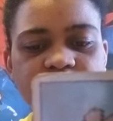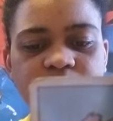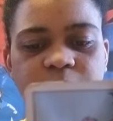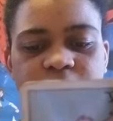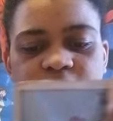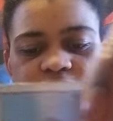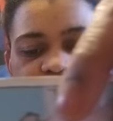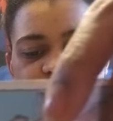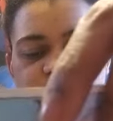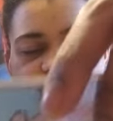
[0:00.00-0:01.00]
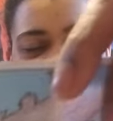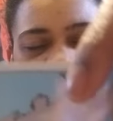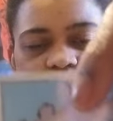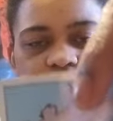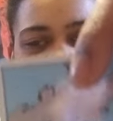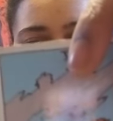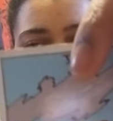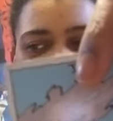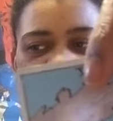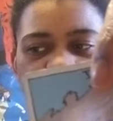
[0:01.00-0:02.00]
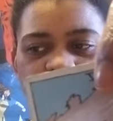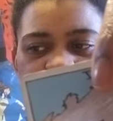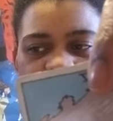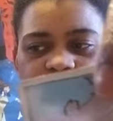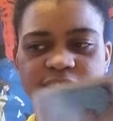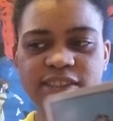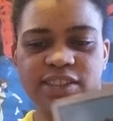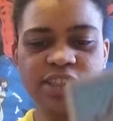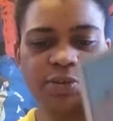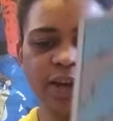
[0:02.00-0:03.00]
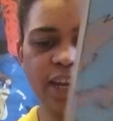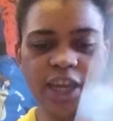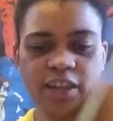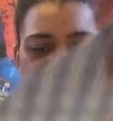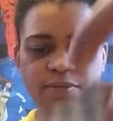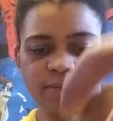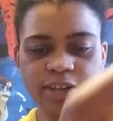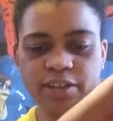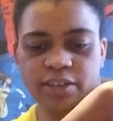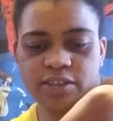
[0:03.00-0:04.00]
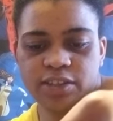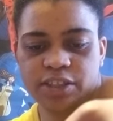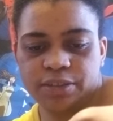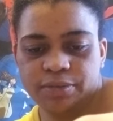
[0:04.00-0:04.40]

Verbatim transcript: a little bit in this one, or they were the ones doing it. one of the two.